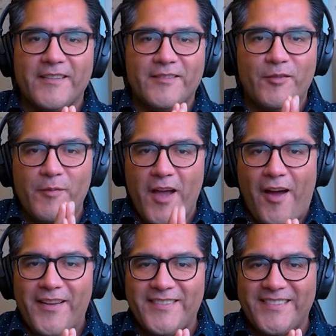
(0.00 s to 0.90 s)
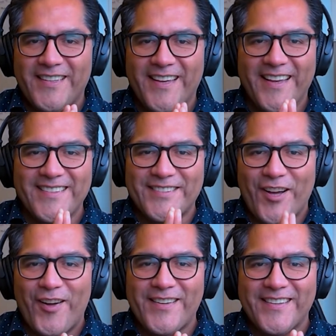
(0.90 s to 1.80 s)
to be honest, is
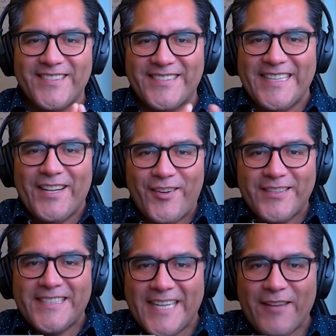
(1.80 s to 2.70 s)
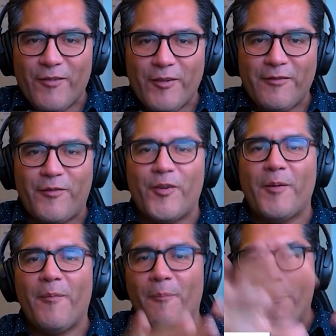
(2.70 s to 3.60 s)
not still on the table
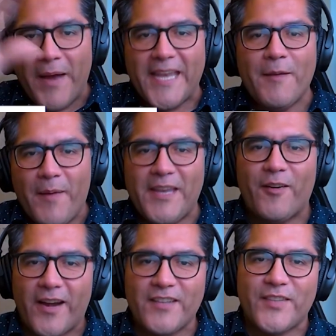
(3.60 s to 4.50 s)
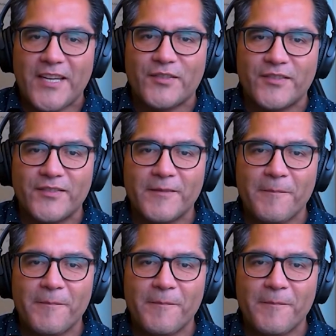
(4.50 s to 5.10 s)
for many, many organizations.